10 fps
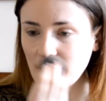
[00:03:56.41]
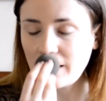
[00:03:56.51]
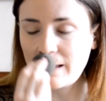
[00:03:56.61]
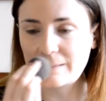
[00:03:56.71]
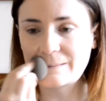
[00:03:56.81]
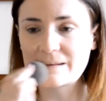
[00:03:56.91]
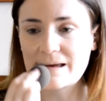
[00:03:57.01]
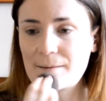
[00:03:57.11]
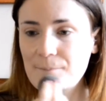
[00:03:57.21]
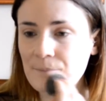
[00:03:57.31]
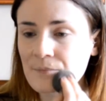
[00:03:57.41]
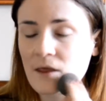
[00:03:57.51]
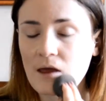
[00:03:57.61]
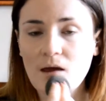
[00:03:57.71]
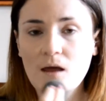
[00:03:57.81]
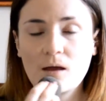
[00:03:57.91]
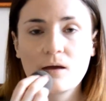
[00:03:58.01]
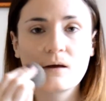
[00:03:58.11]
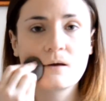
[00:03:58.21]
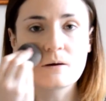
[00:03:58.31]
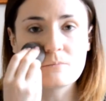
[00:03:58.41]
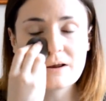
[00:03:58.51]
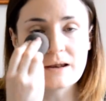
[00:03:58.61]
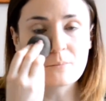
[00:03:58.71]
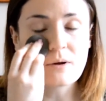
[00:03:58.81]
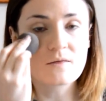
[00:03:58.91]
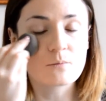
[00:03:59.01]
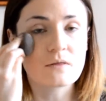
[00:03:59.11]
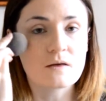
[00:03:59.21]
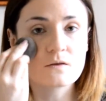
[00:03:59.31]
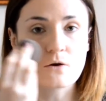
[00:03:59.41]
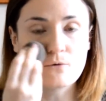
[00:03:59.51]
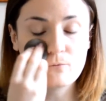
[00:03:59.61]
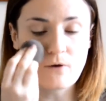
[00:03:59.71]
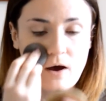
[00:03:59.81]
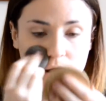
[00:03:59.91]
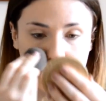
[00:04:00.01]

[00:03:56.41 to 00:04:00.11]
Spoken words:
And I'm really impressed with it so far,